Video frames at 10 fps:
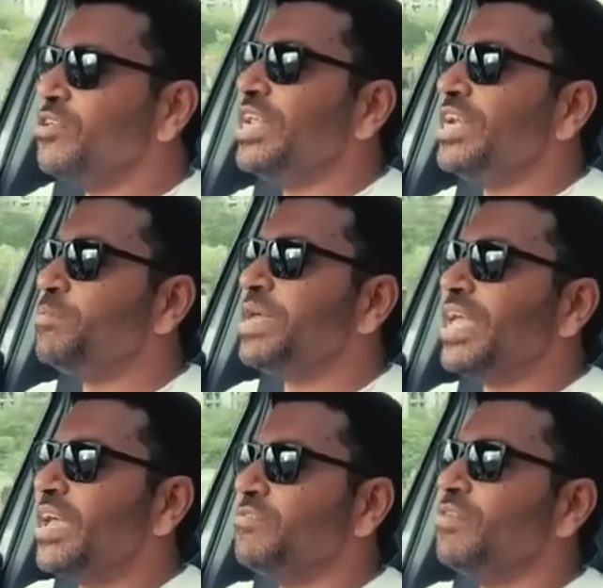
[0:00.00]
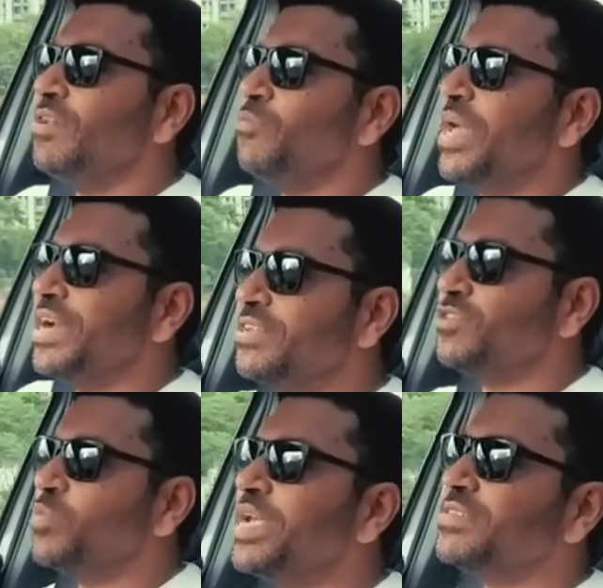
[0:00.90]
You need to be careful when it
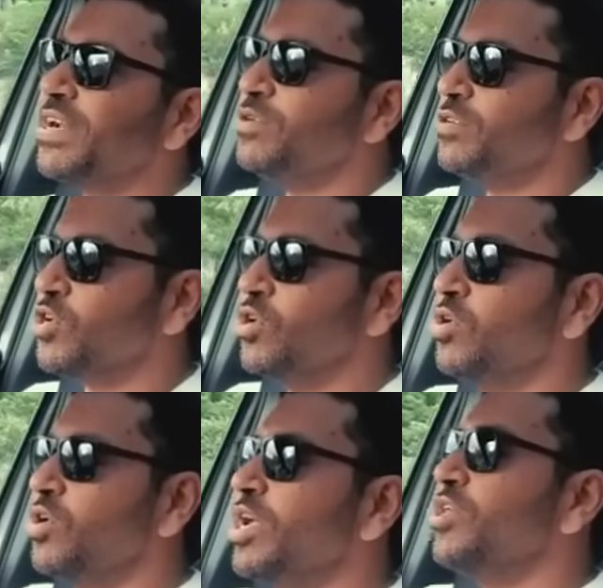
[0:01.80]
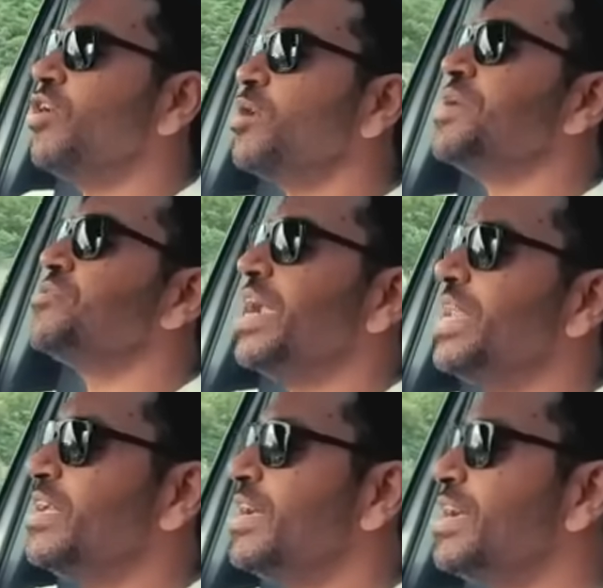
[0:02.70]
swings around, so you got to be
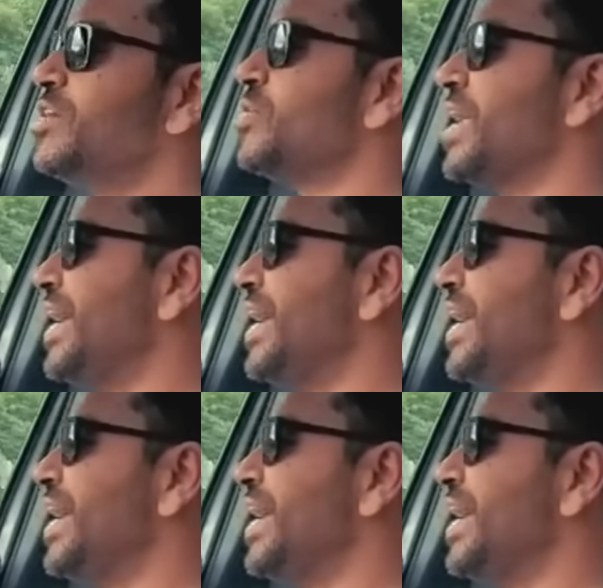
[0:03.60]
ready to